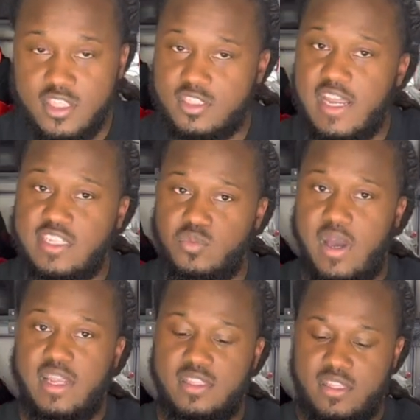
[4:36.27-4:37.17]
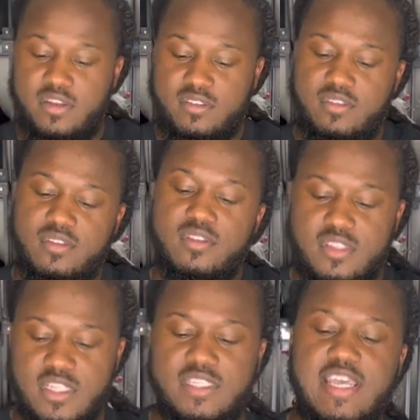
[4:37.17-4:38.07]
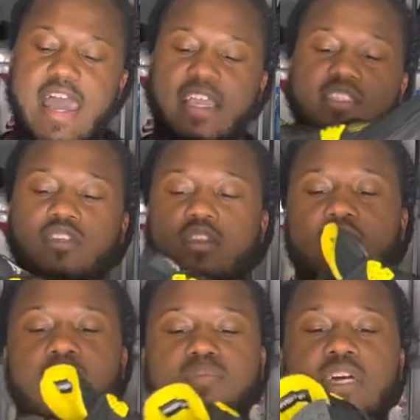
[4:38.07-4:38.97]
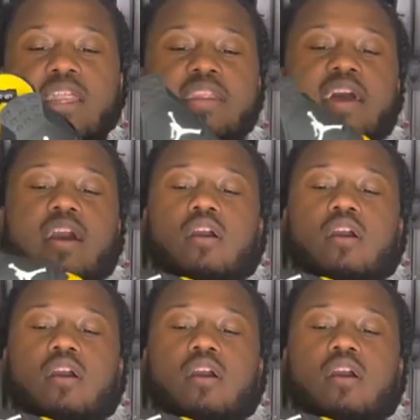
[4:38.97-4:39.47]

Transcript: So that's why the tag is on there upside down.